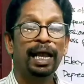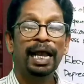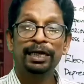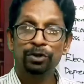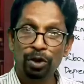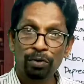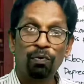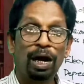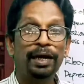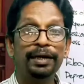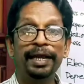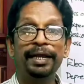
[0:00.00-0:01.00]
As on
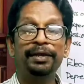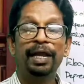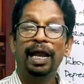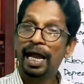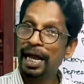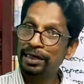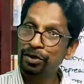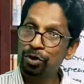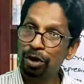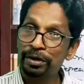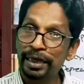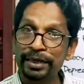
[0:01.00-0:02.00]
what date? As
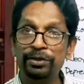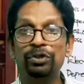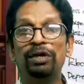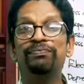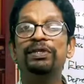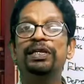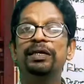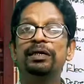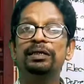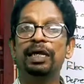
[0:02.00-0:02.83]
on the end of the year.